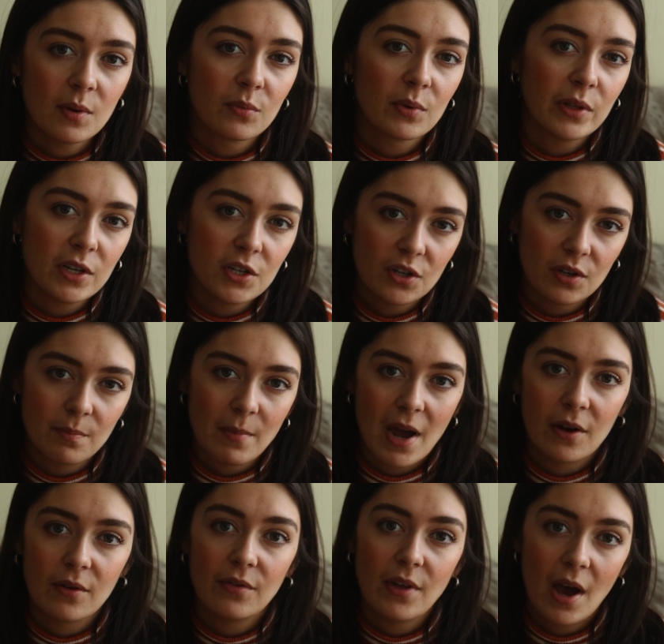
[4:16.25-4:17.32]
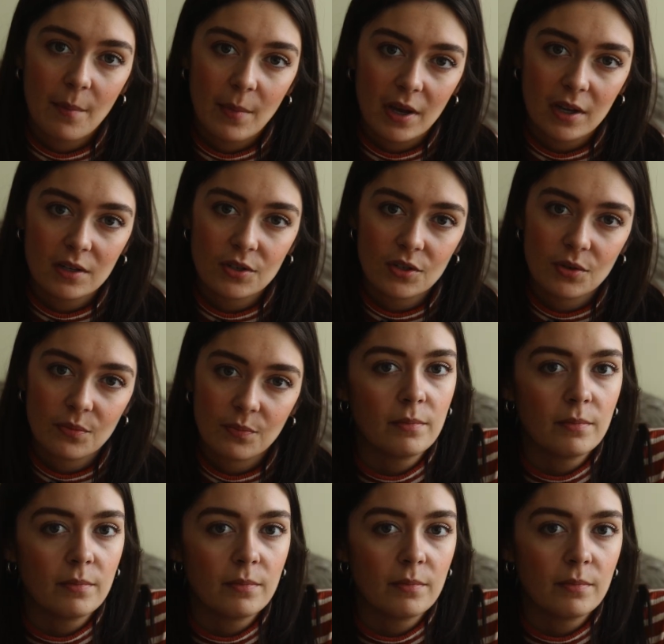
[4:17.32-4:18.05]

it really shouldn't matter that much.